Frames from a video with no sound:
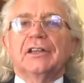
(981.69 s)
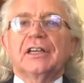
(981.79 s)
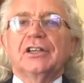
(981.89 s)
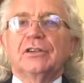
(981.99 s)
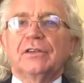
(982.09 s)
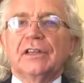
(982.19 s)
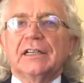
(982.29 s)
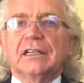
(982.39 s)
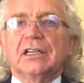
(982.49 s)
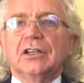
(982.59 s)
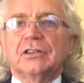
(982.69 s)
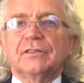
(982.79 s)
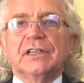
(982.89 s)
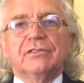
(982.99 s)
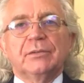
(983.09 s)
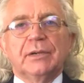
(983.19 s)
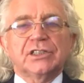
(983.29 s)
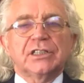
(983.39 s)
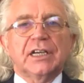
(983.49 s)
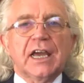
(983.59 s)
Thank you for that. A lot of the information they